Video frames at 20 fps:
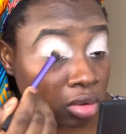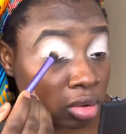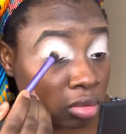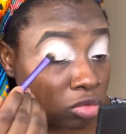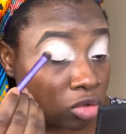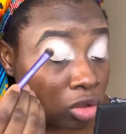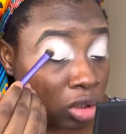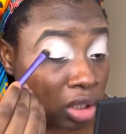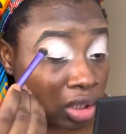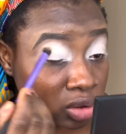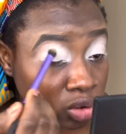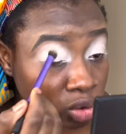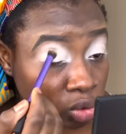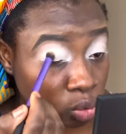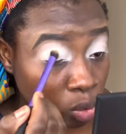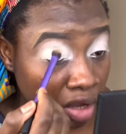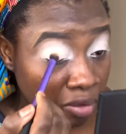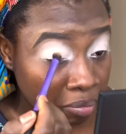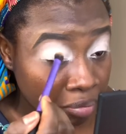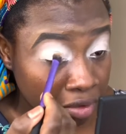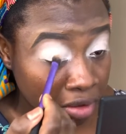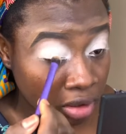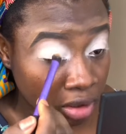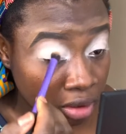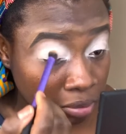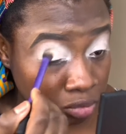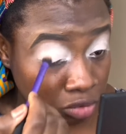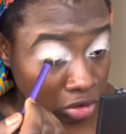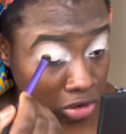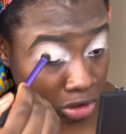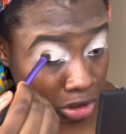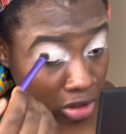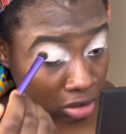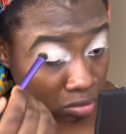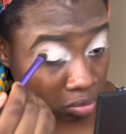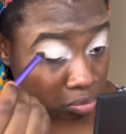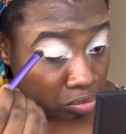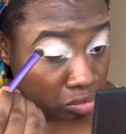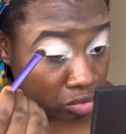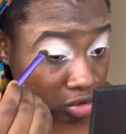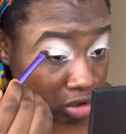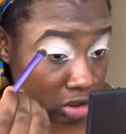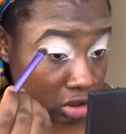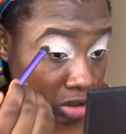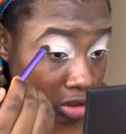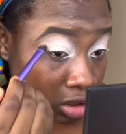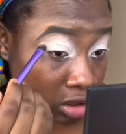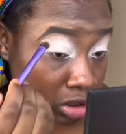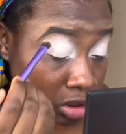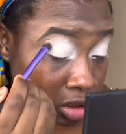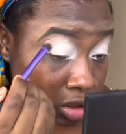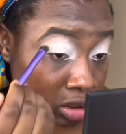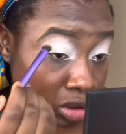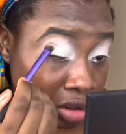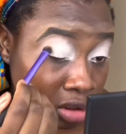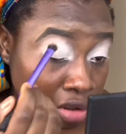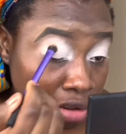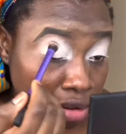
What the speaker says: I'm not like swiping, I'm just like pushing it in.